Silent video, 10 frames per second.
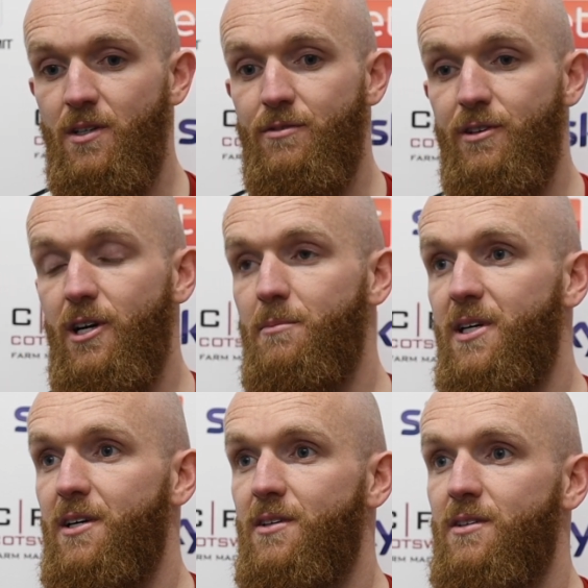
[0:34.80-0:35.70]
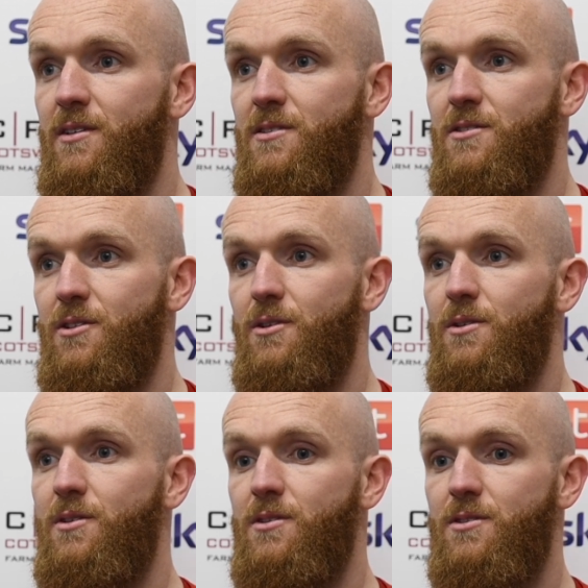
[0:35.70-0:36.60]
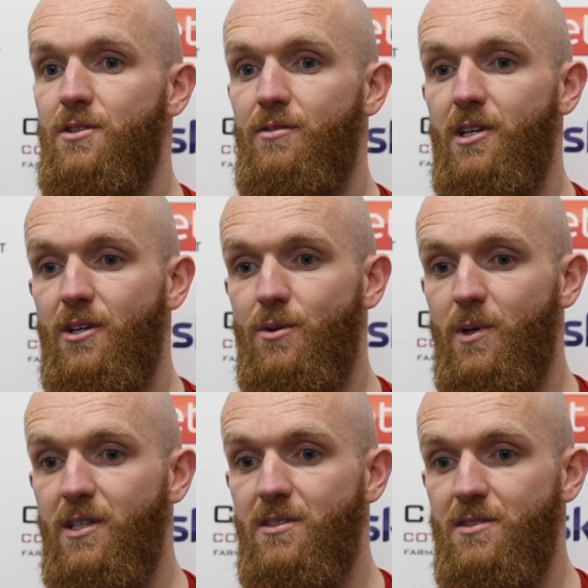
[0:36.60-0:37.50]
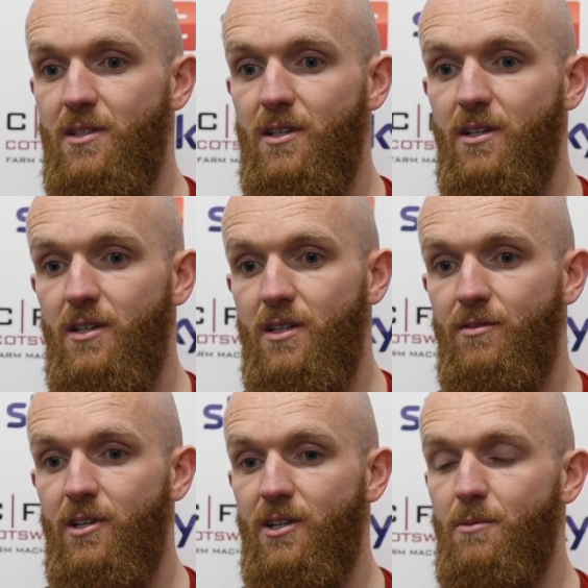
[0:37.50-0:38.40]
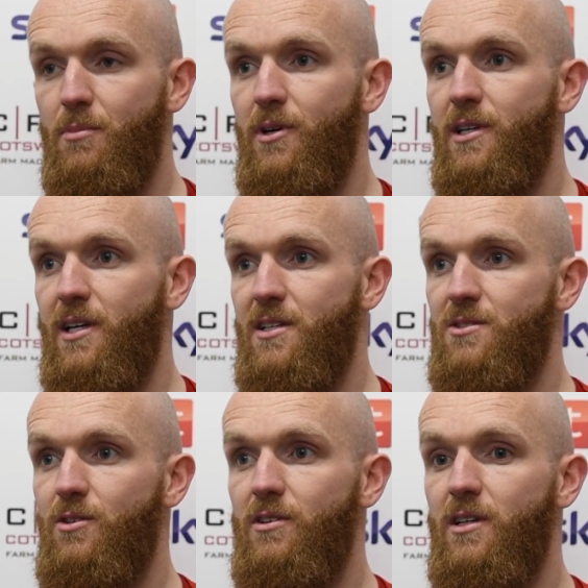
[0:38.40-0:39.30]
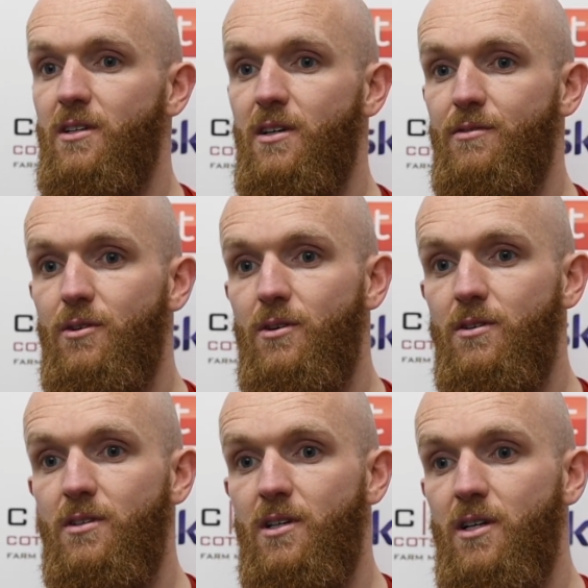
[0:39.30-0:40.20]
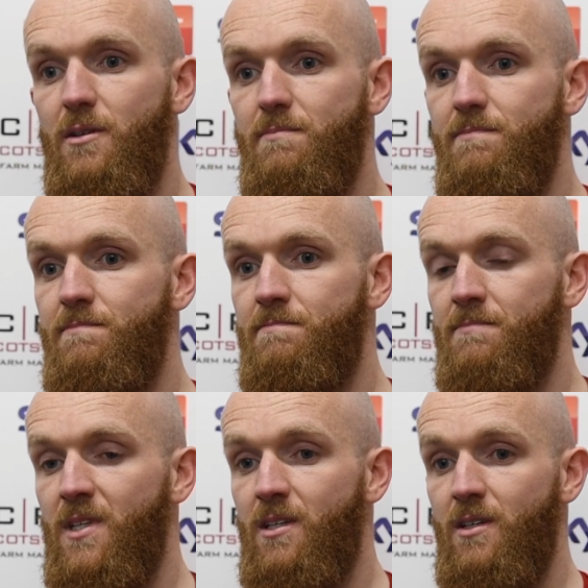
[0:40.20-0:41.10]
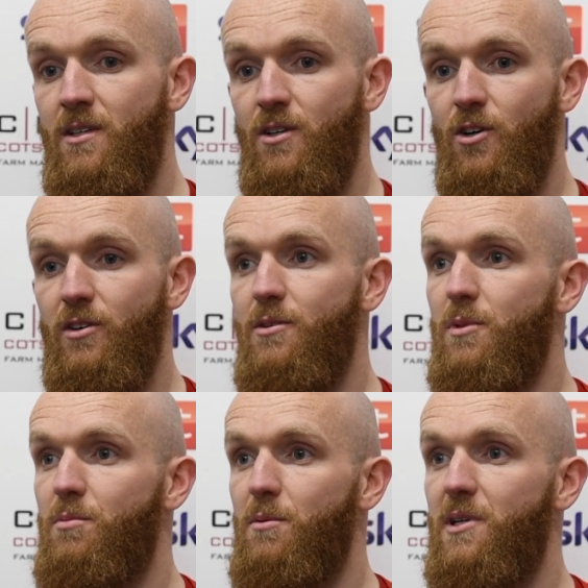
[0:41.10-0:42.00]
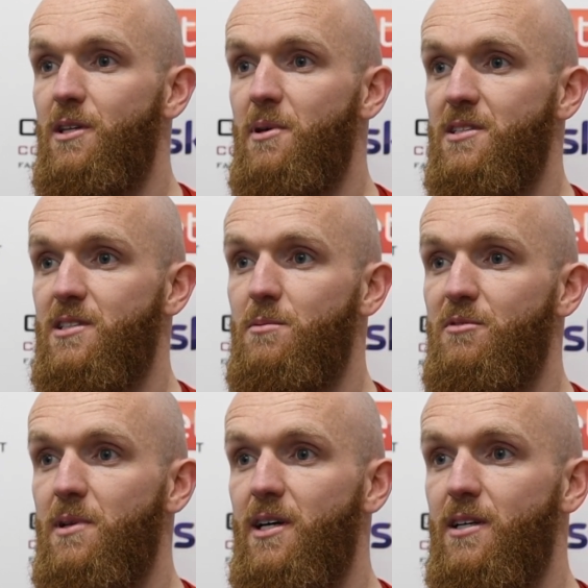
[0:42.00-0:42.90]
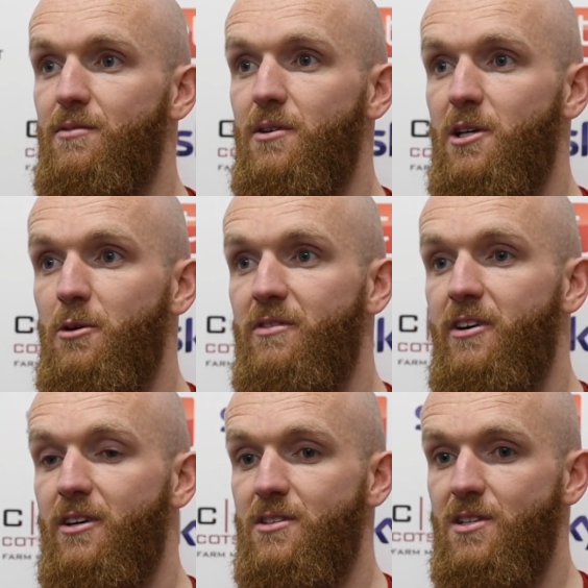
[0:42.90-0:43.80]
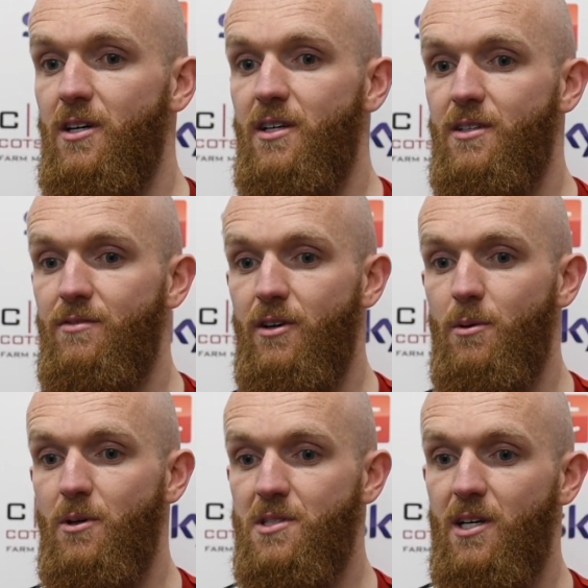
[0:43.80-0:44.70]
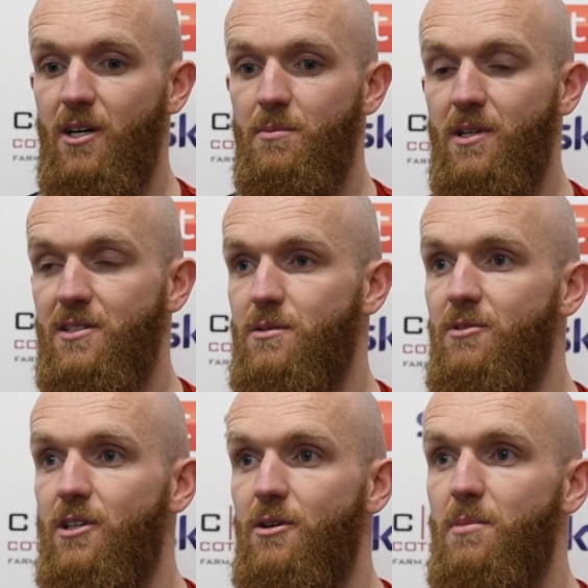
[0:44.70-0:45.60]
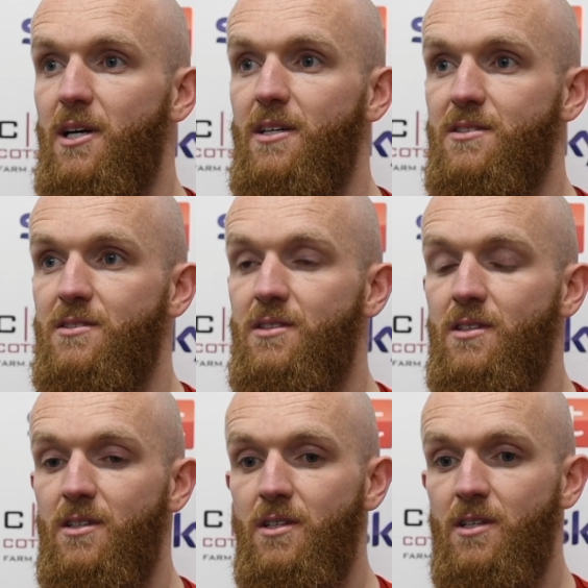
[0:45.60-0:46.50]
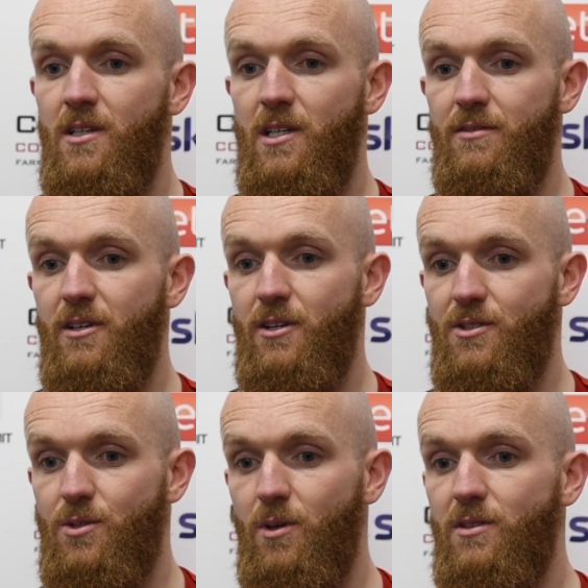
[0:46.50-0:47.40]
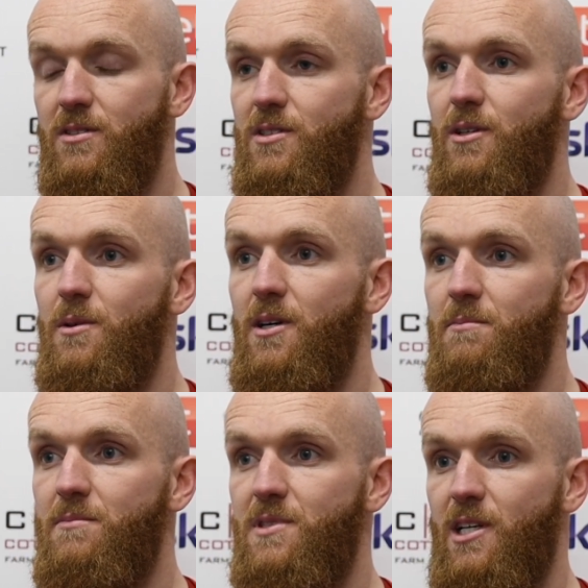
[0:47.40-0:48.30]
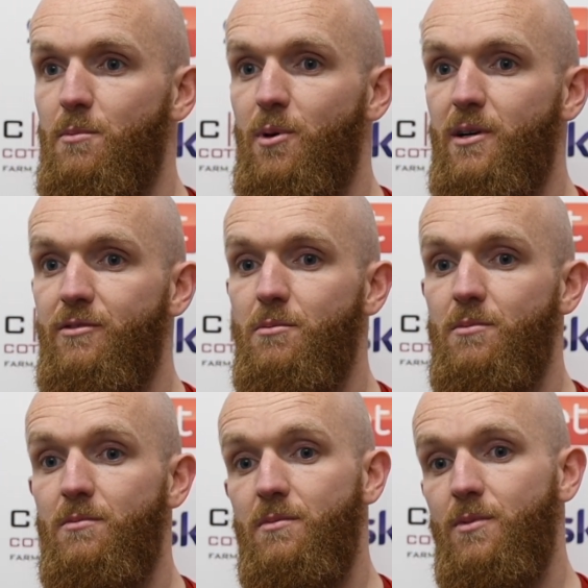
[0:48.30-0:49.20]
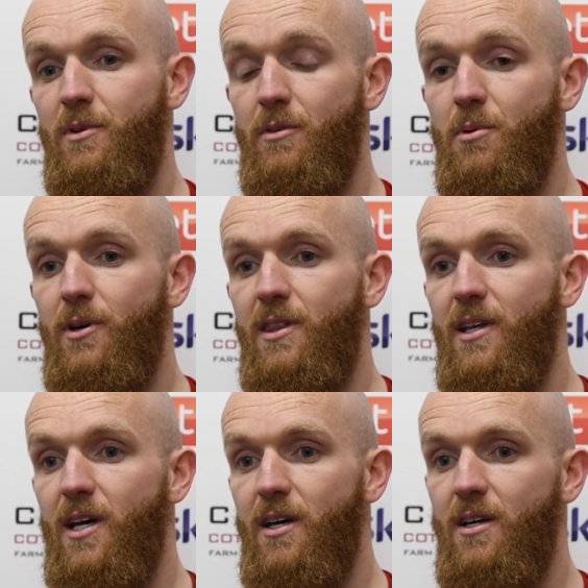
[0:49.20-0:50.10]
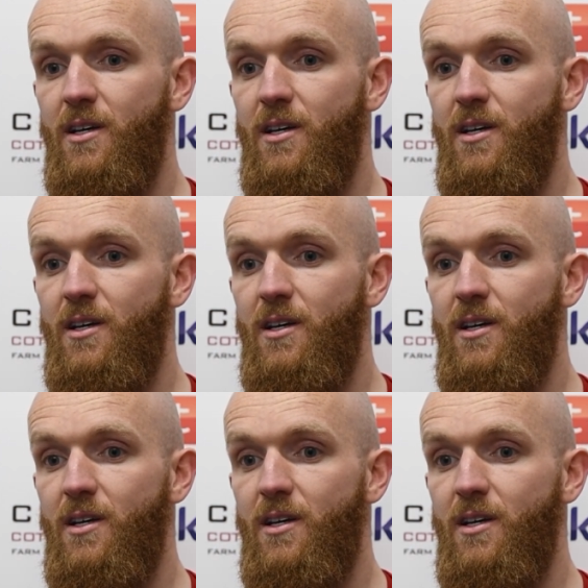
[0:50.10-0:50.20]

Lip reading: three unbeaten, two really good wins and a really good point against Orient. I thought Orient were probably the best team we've played. I thought they were a very good side, very well set up, and had some really good players and a very good squad. So to come away from with a point there,